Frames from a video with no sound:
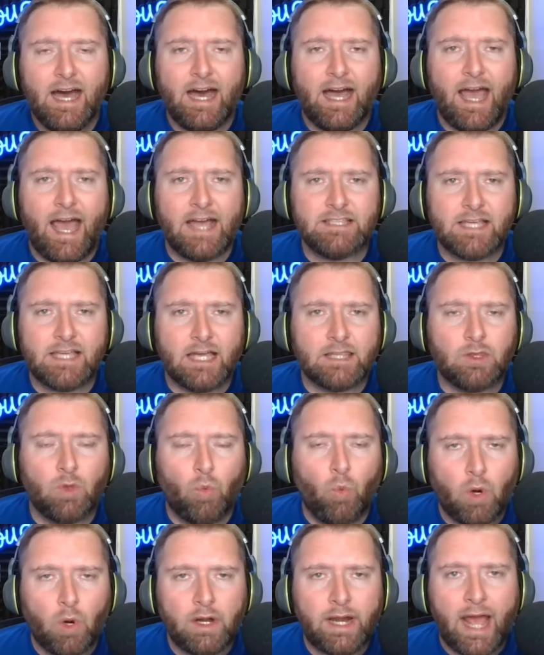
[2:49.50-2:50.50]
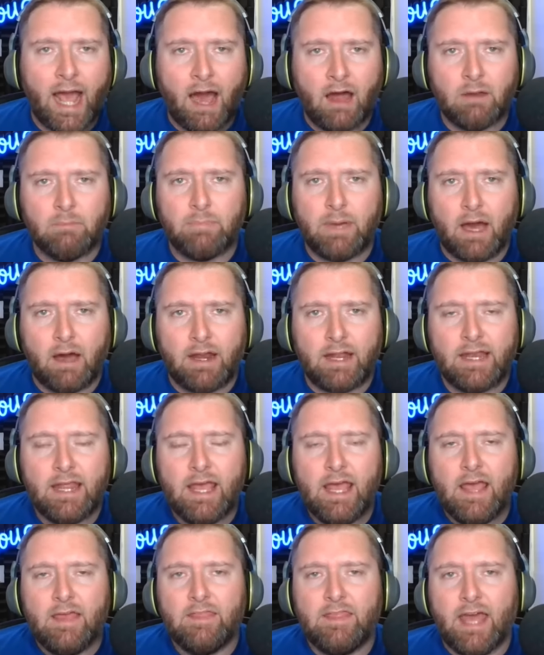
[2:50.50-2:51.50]
as I got the word out about it,
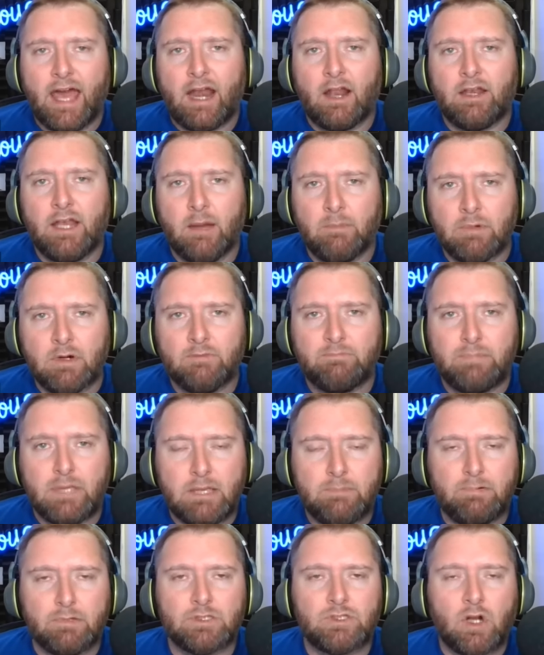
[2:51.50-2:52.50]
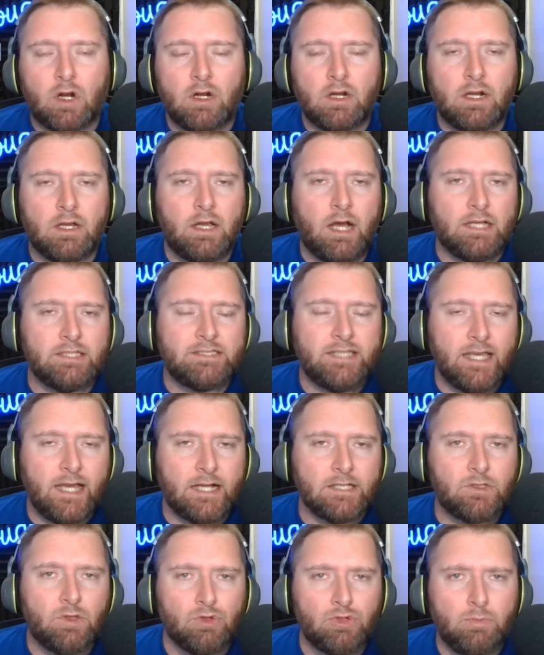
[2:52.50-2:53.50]
that a number of people started saying
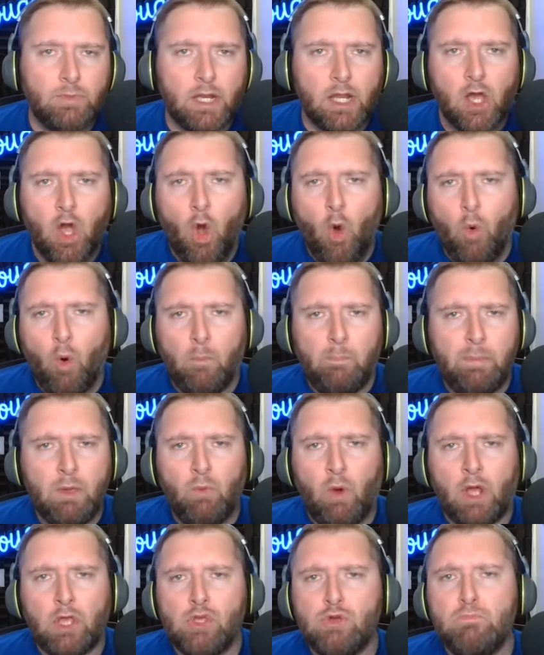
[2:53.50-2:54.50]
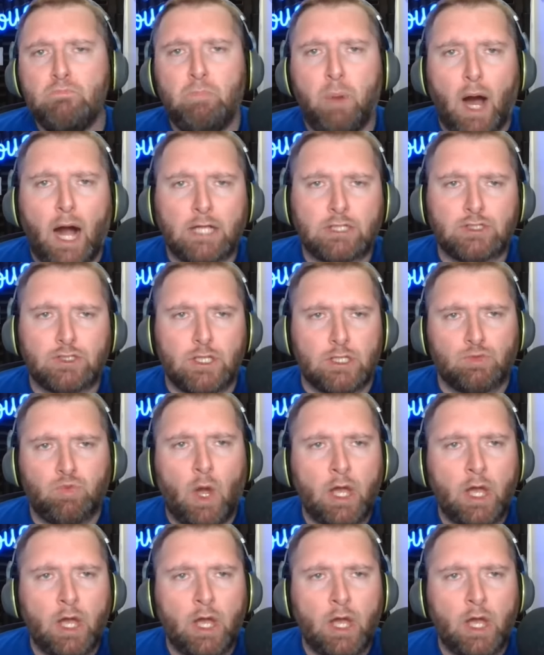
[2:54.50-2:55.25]
on social media, well, BYU botched this.